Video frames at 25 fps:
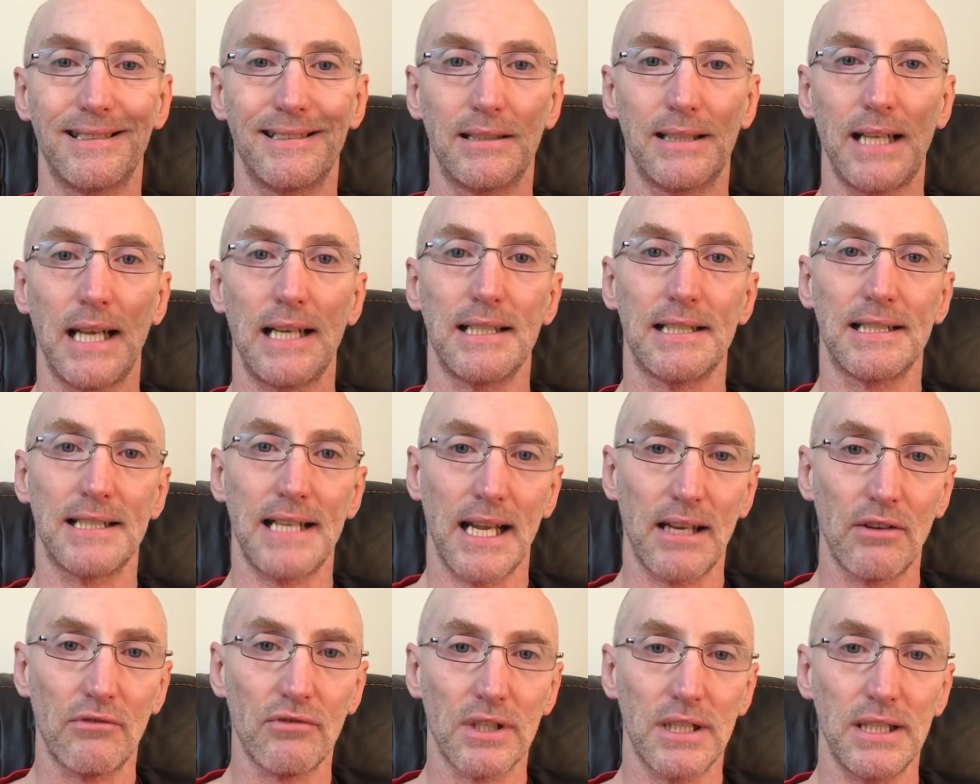
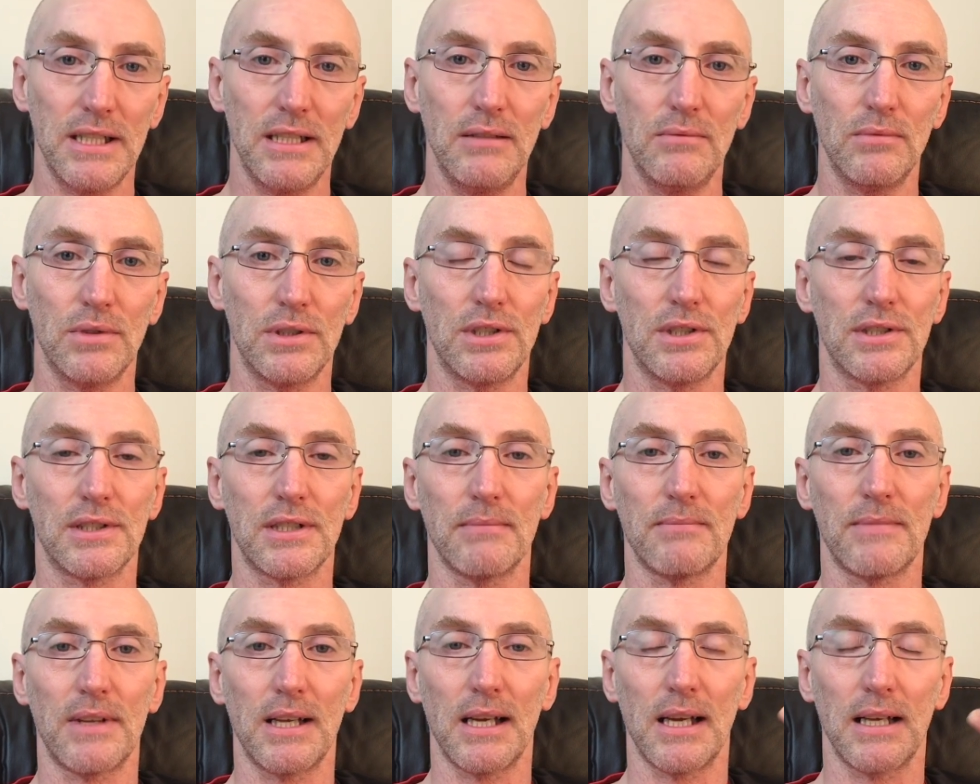tensegrity, which is
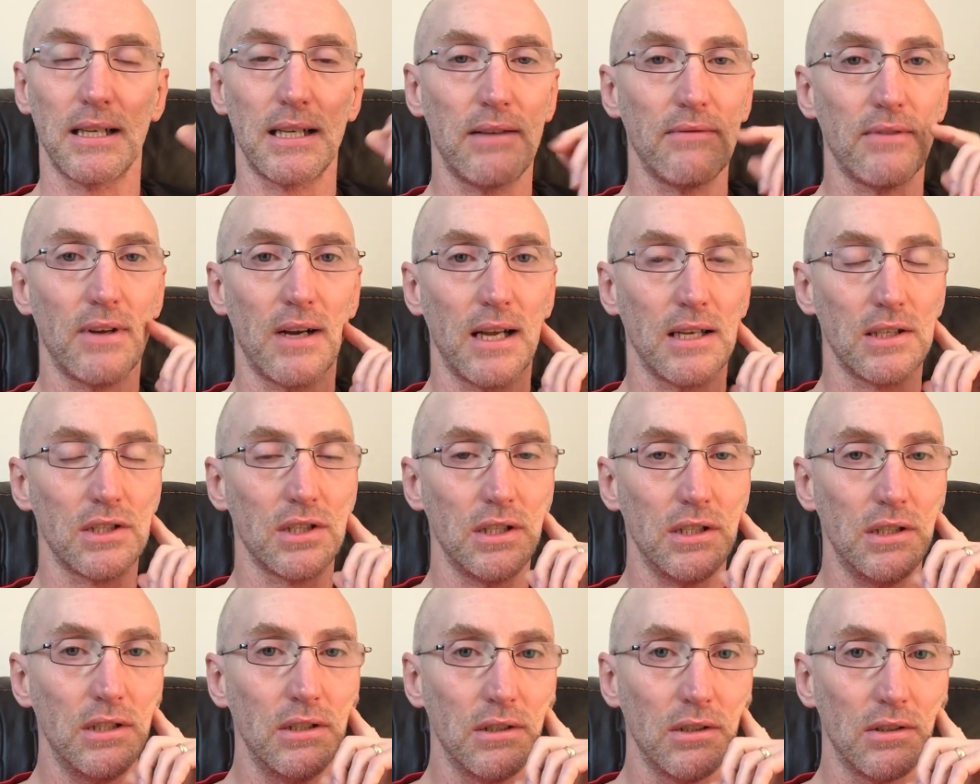something I'd never
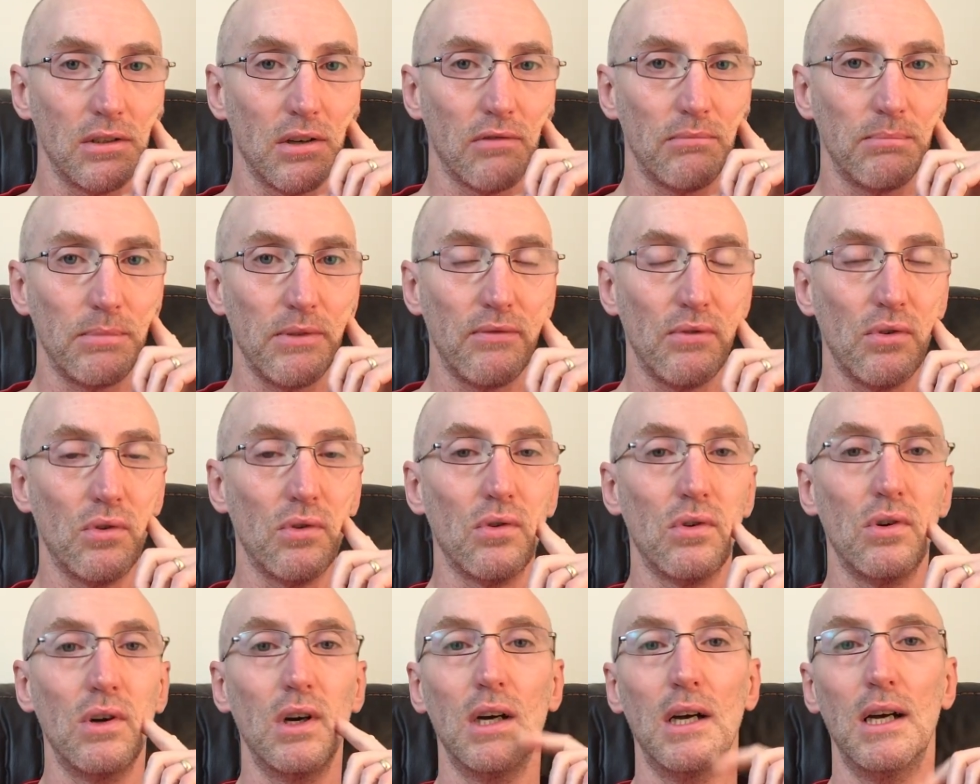actually heard of
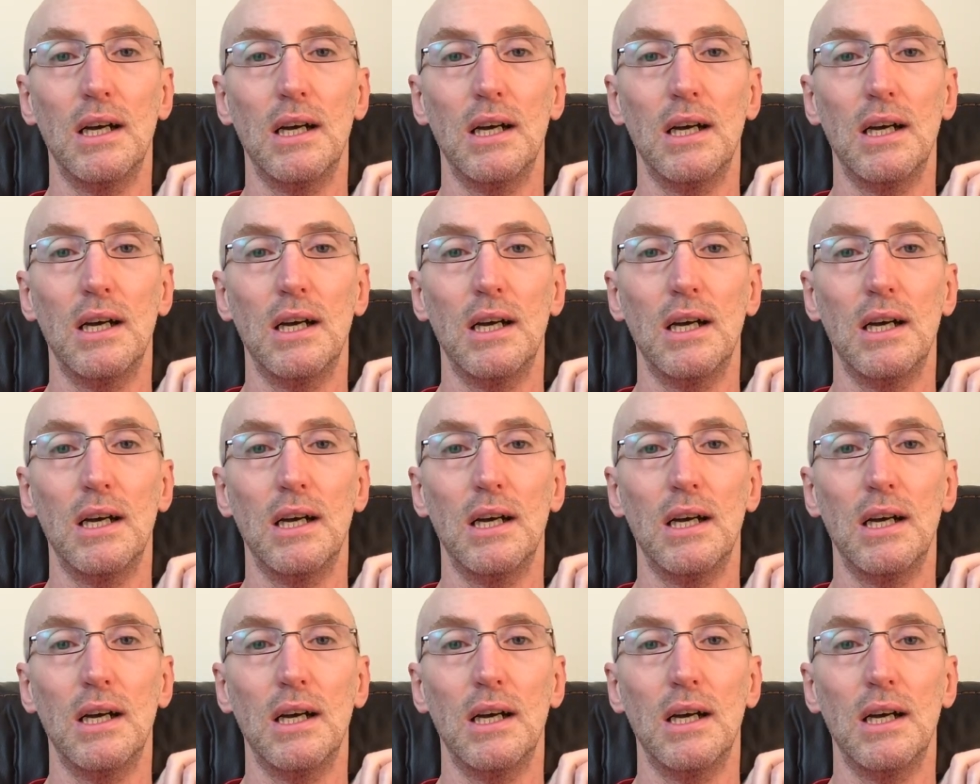before